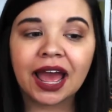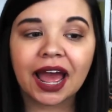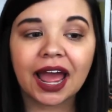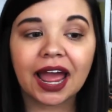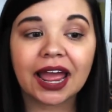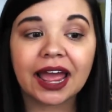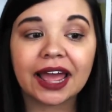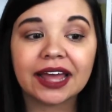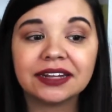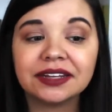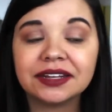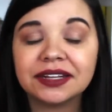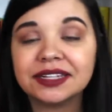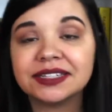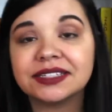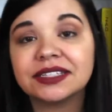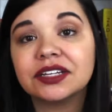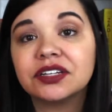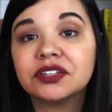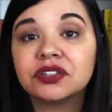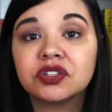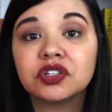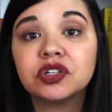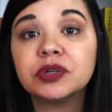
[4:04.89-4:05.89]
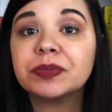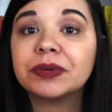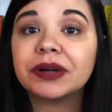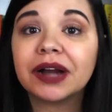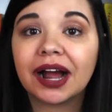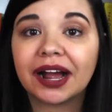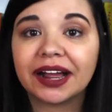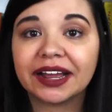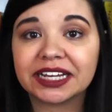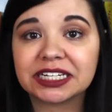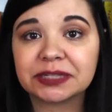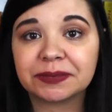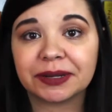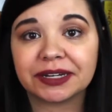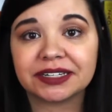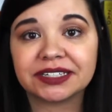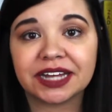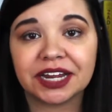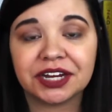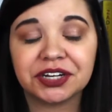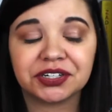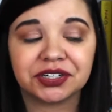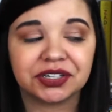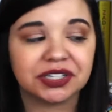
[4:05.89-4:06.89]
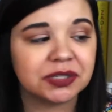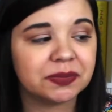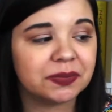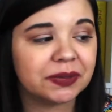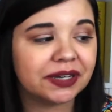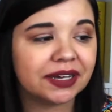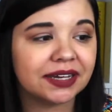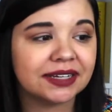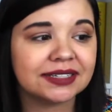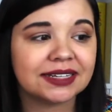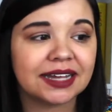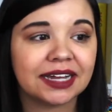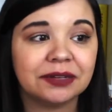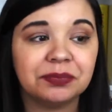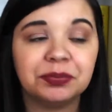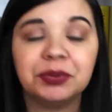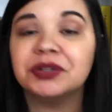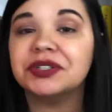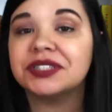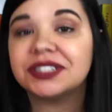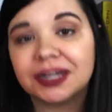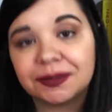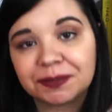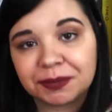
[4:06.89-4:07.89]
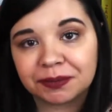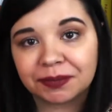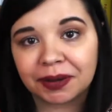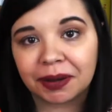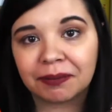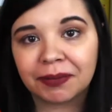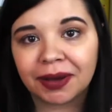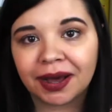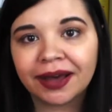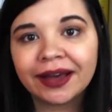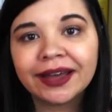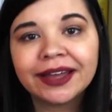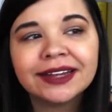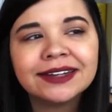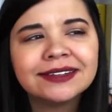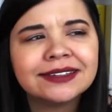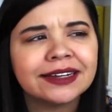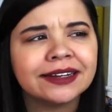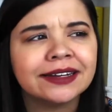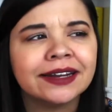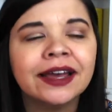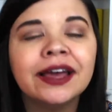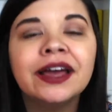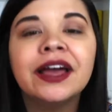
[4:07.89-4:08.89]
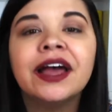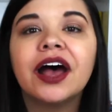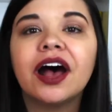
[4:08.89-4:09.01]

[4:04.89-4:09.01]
I had these super high expectations because I built it up in my mind, and